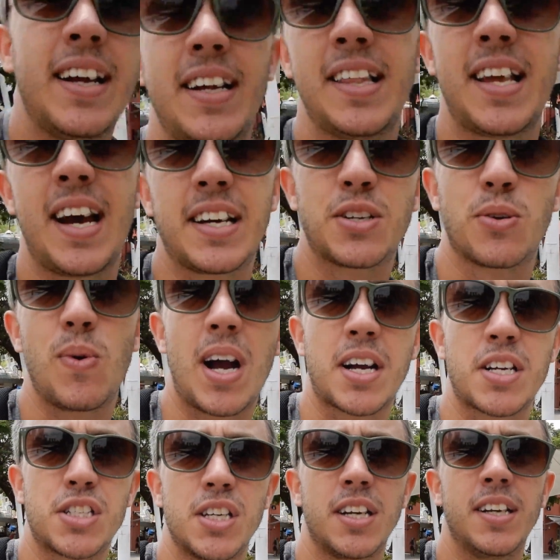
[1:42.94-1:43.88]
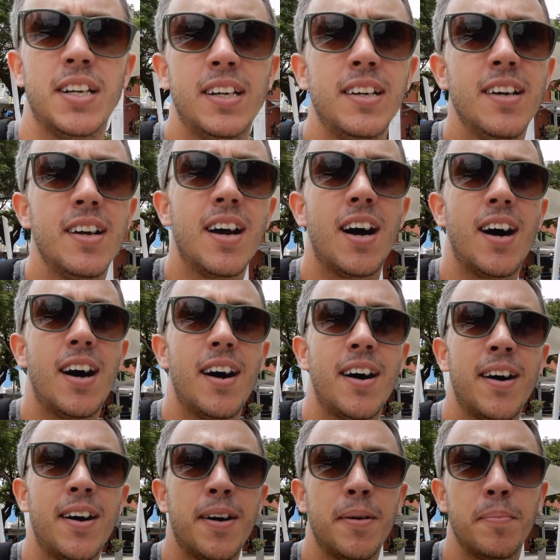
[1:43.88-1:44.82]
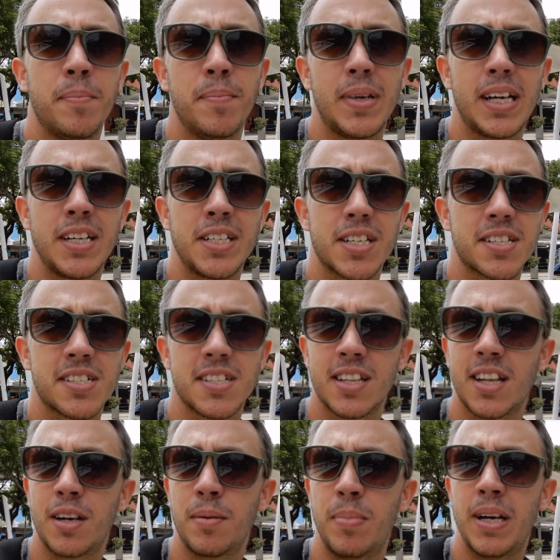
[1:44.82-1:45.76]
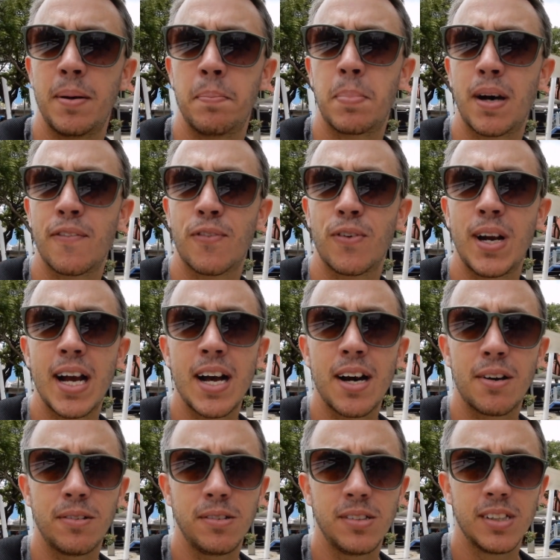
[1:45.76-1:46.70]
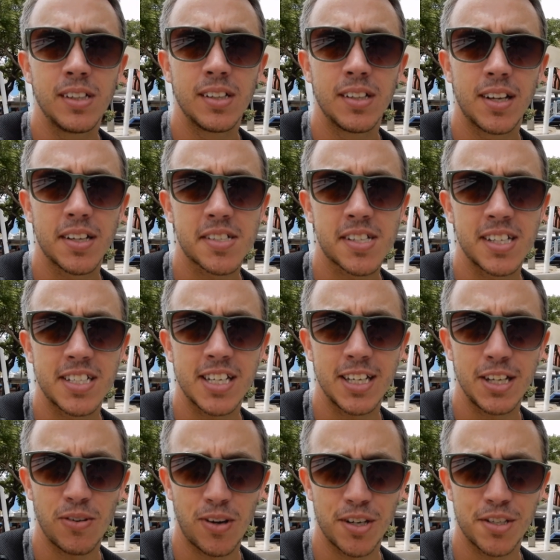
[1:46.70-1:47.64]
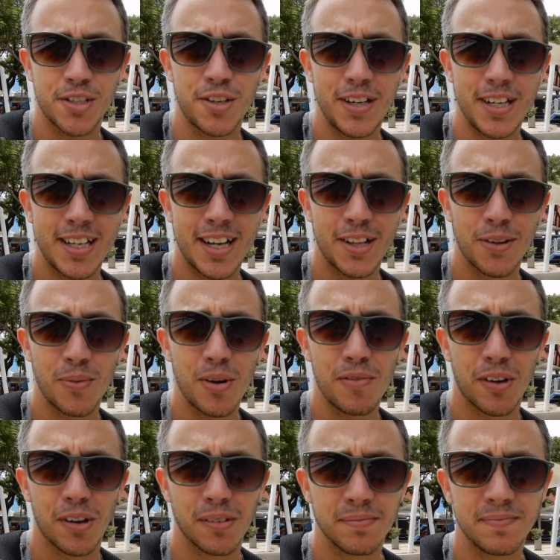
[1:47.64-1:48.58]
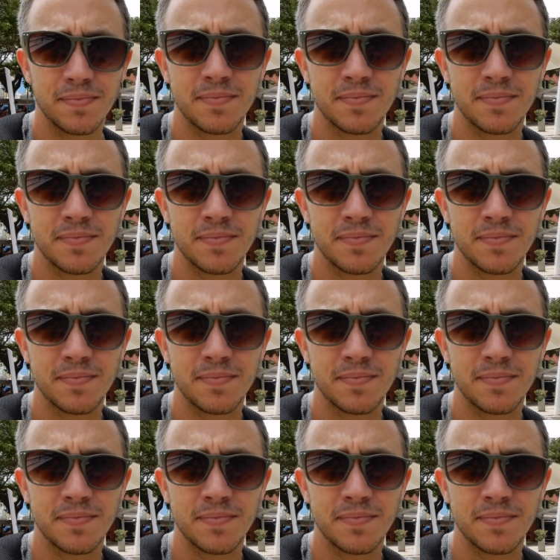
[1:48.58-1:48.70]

in that direction in just a little bit, but for now, let's continue our journey down the river.